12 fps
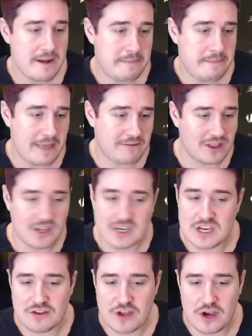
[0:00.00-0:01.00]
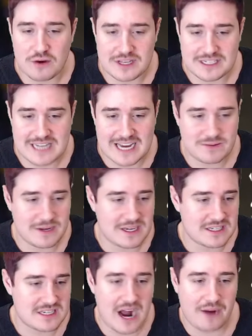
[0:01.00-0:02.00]
If we look here though, the attack speed
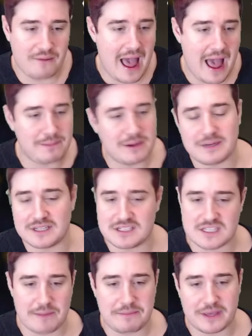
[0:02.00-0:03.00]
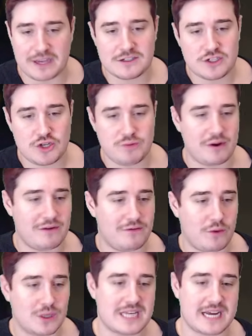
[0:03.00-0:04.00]
is not rapid, but it's something.
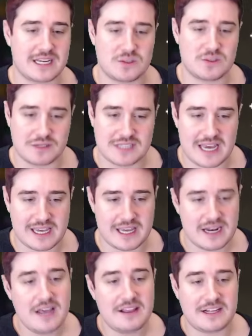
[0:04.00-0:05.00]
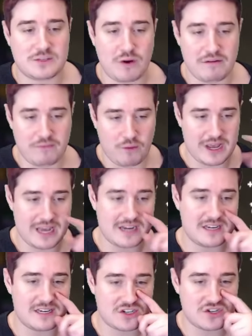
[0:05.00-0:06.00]
2.4 seconds, we'll take it. That's 148
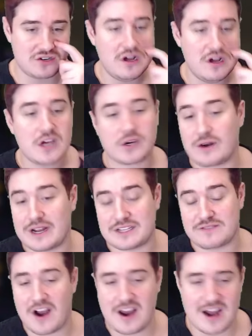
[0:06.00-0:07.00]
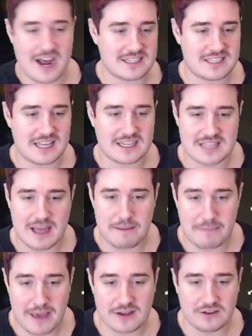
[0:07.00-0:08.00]
additional. Crit rate's very nice thanks to
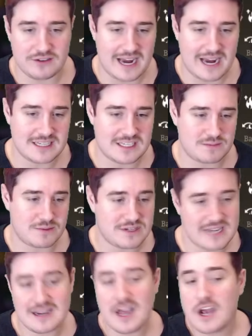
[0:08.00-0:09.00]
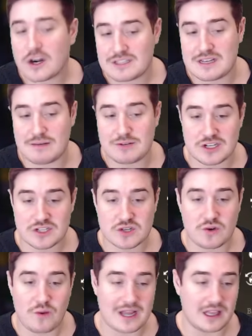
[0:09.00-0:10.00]
that bangle, 96%. Crit damage is
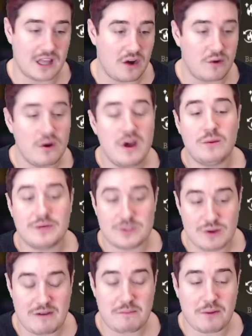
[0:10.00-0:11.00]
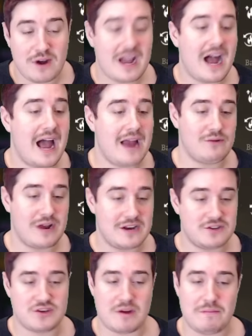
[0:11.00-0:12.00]
quite low. We do have a pretty high
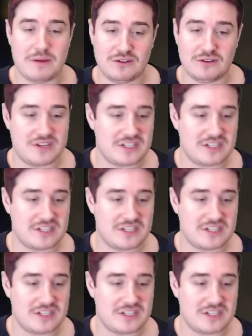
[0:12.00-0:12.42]
Rage Regen build.